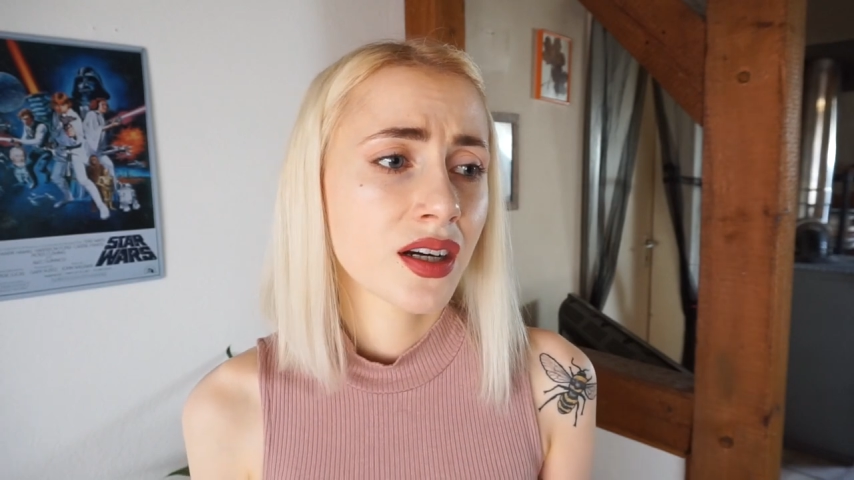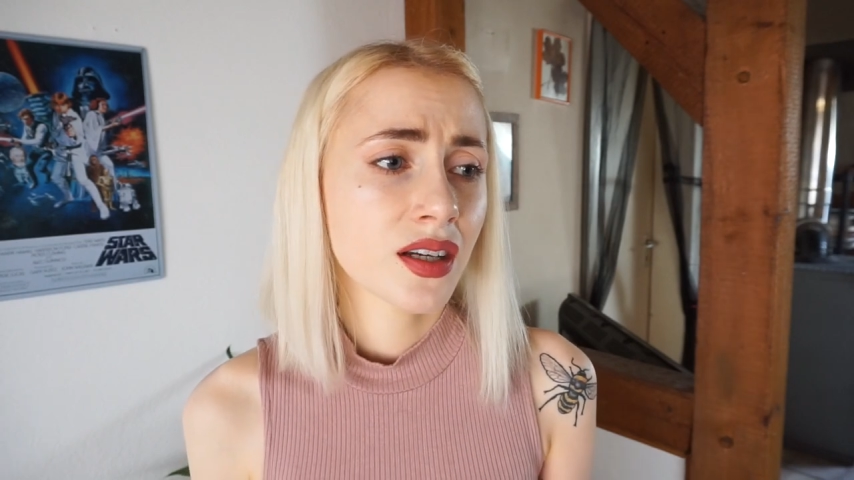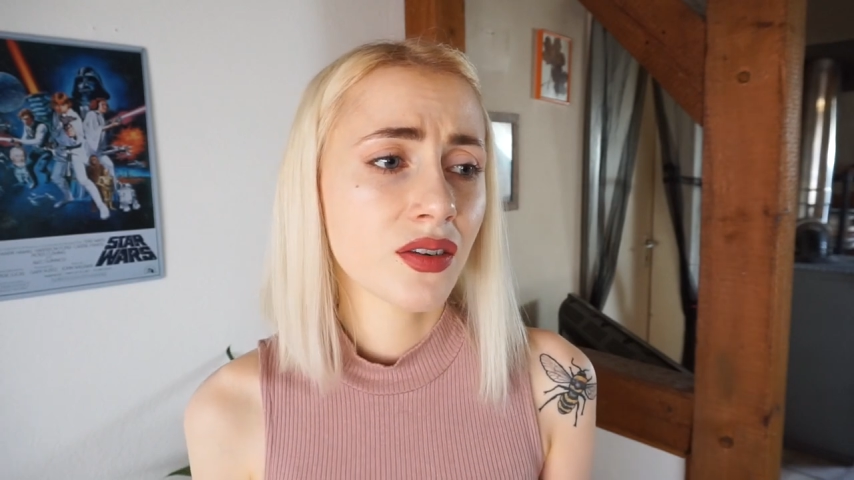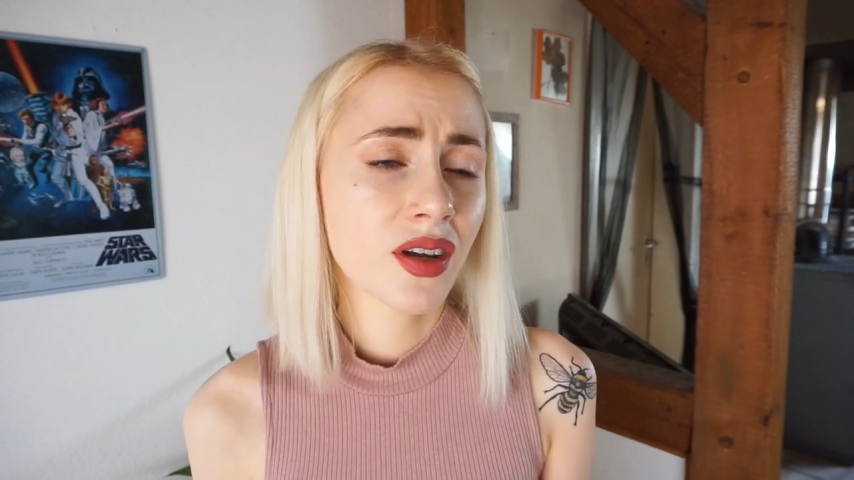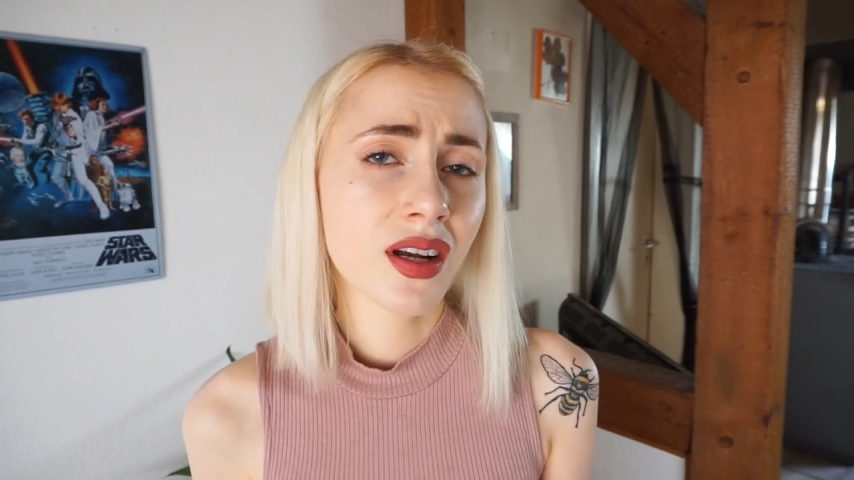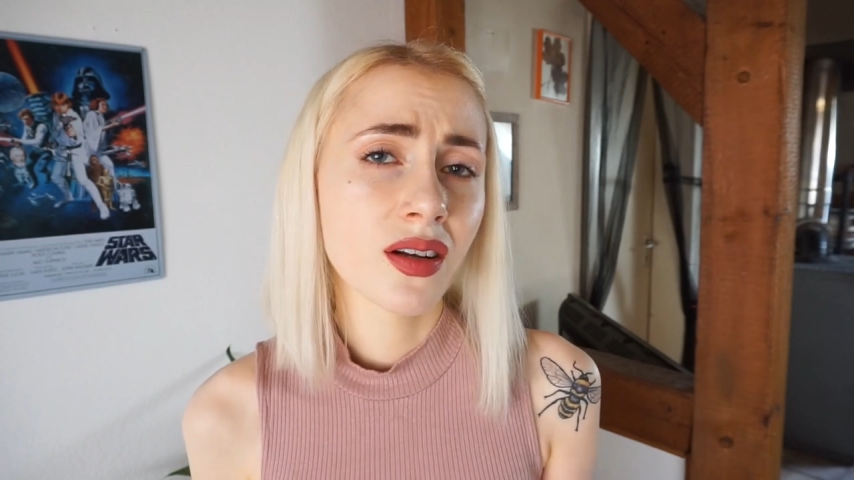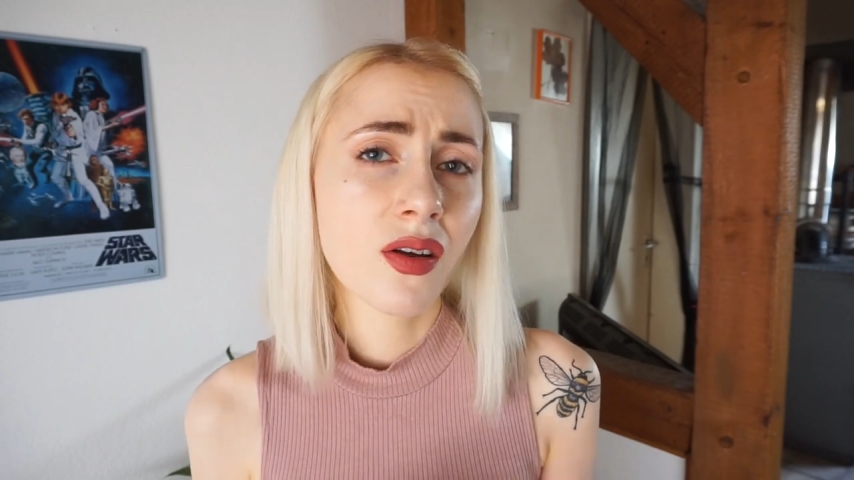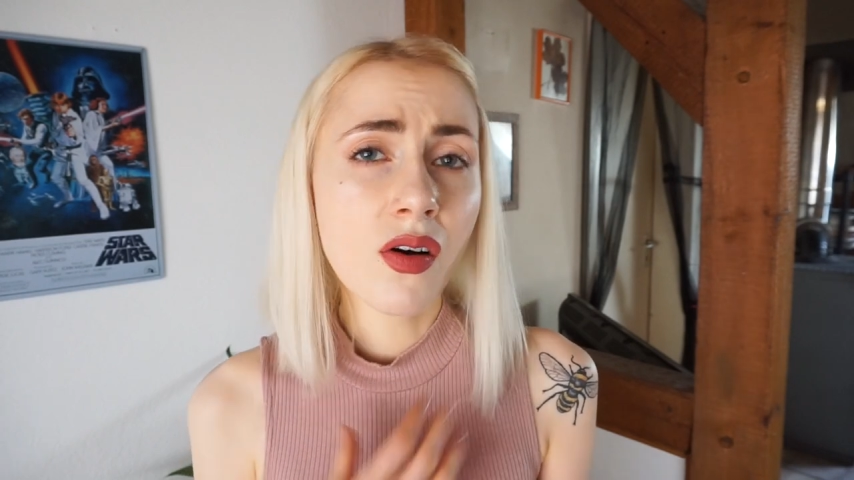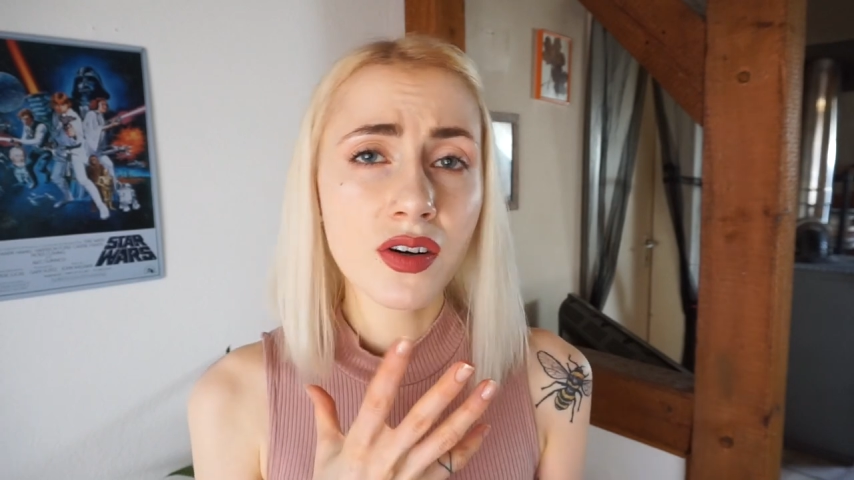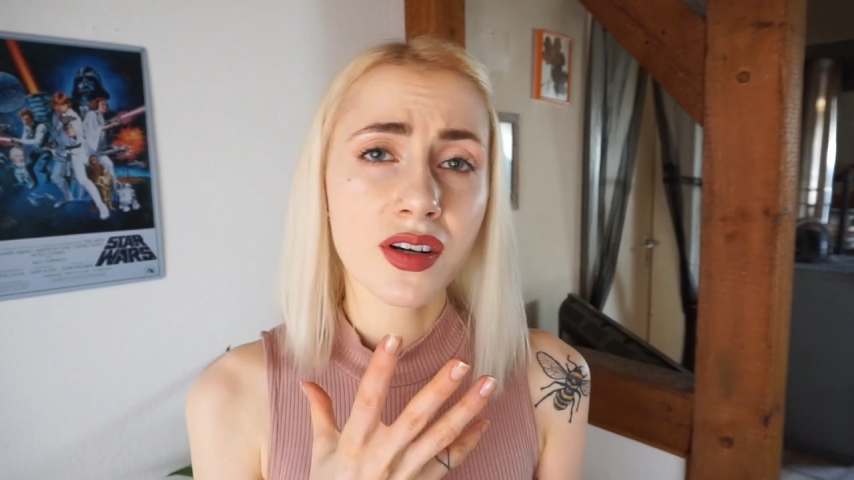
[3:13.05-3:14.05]
you get a
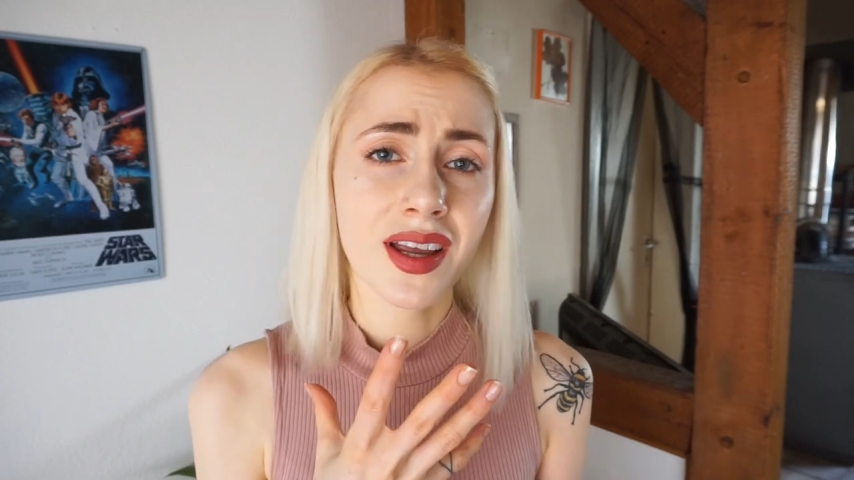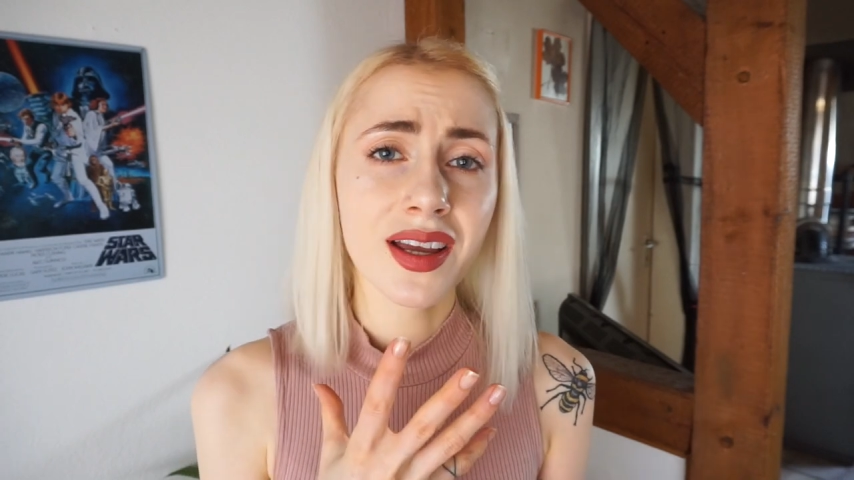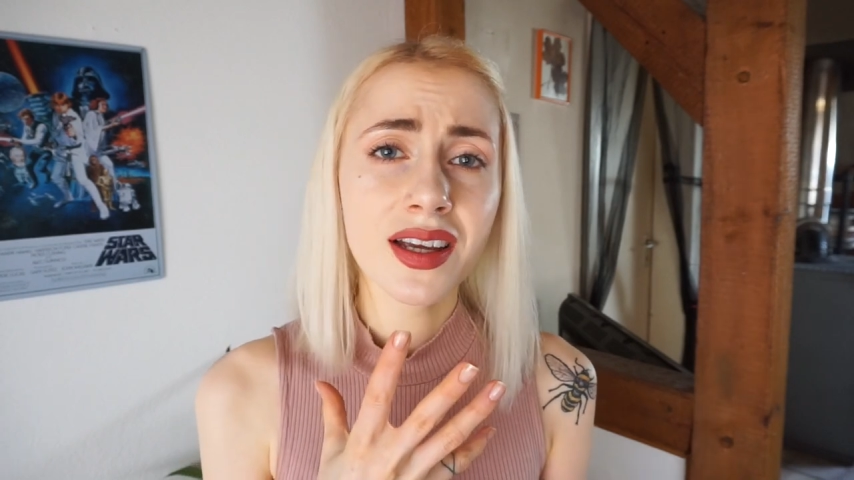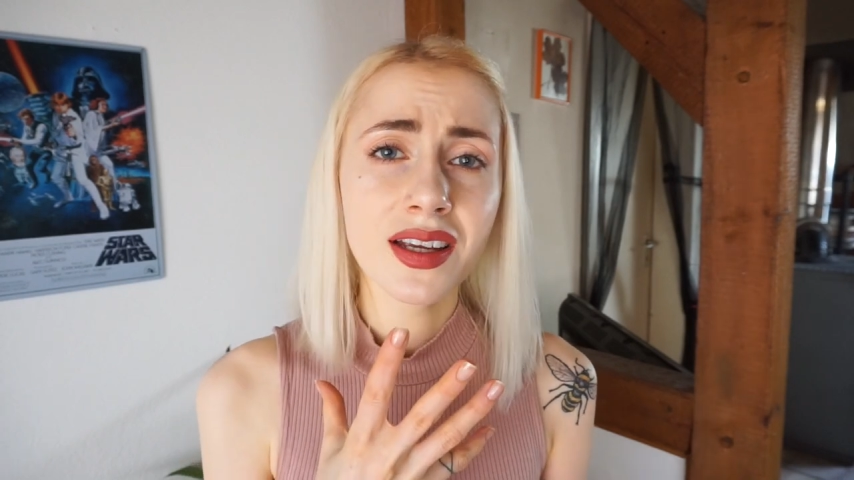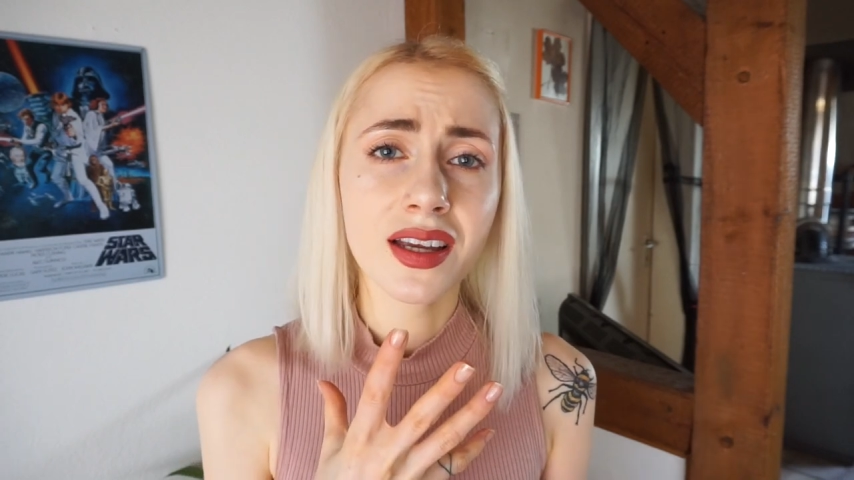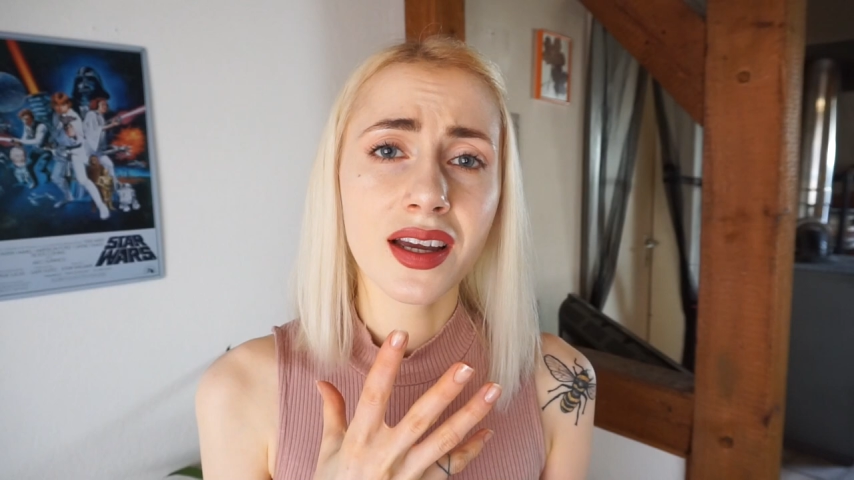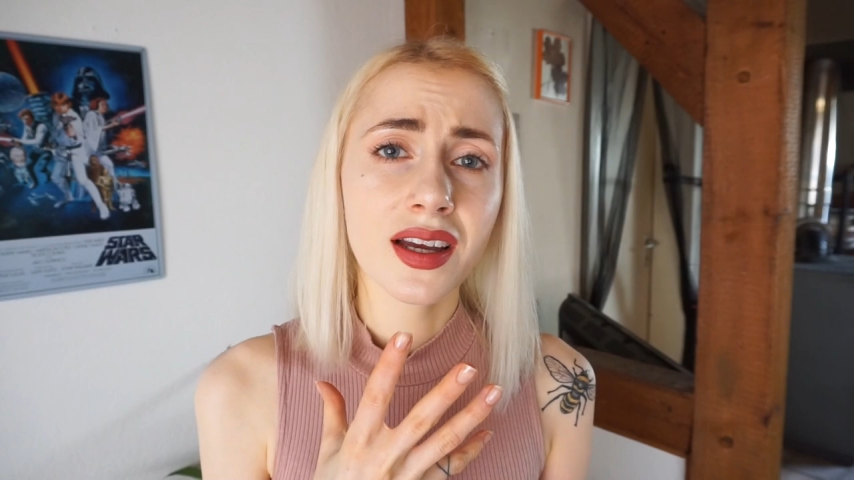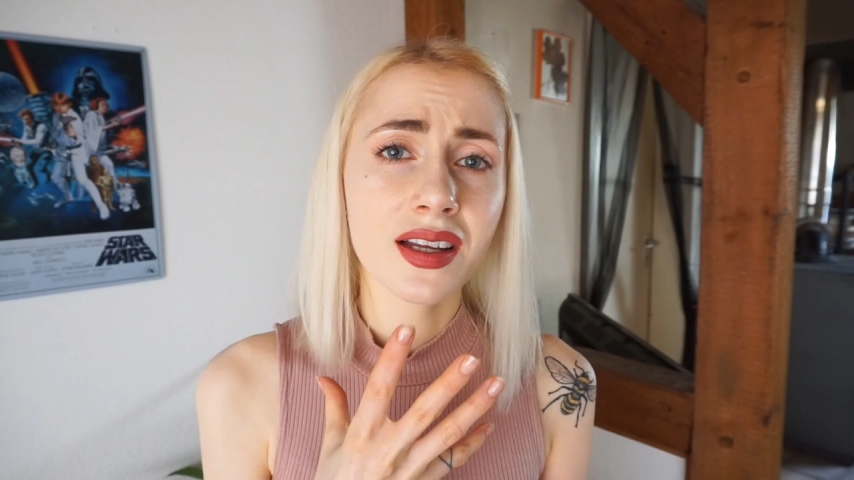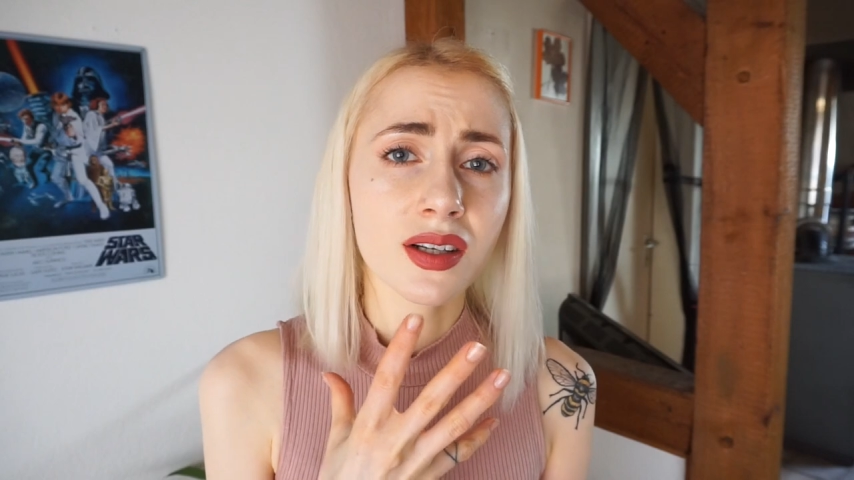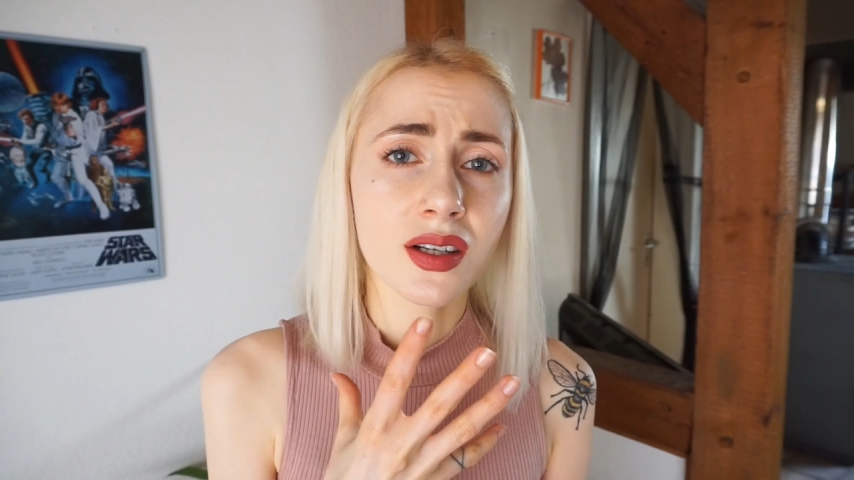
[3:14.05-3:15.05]
longer neck
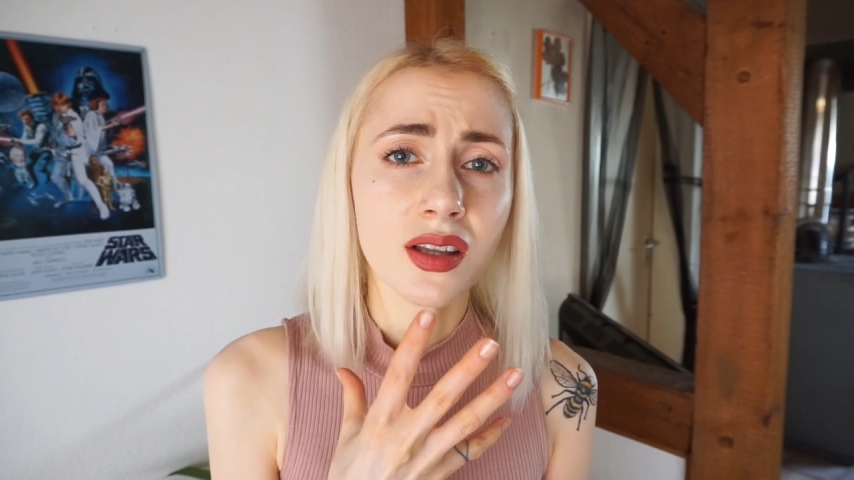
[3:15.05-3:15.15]
and